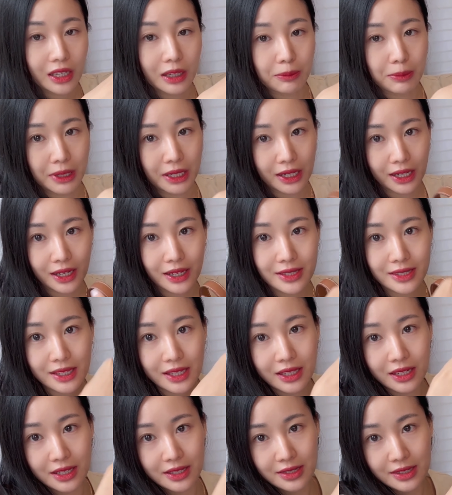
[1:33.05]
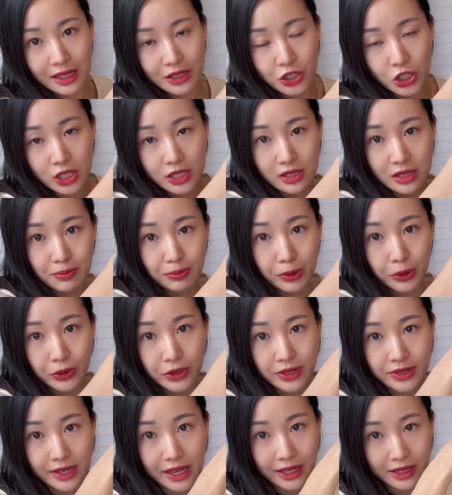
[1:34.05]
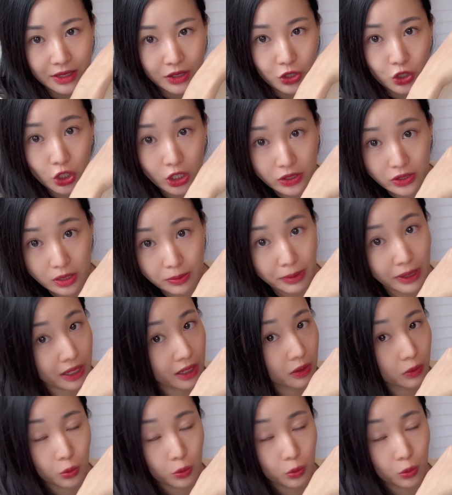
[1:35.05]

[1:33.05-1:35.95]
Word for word: Because it is such a simple design, it's just a bucket,